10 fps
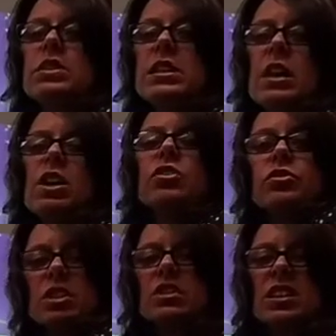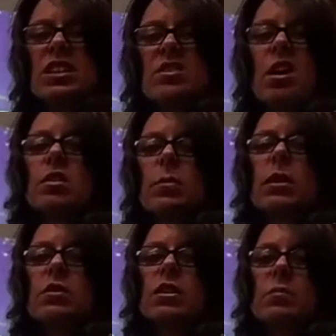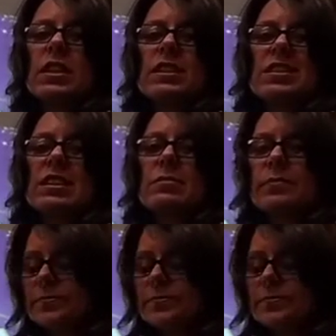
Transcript: C, you're just going to talk about theme, and that's it.